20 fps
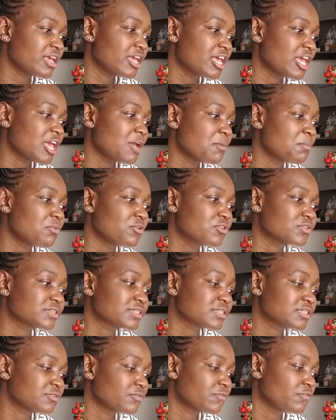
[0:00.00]

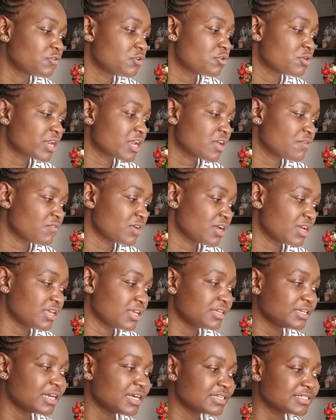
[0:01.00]
embossed for whatever, it
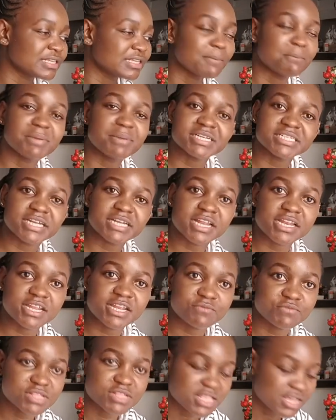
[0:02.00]
has some pattern and
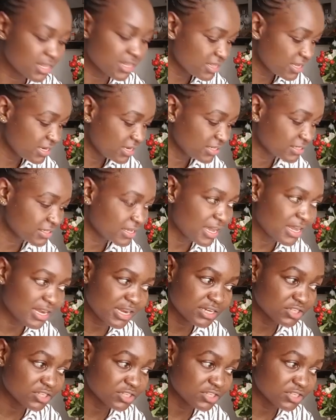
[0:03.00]
everything, and then it's colored.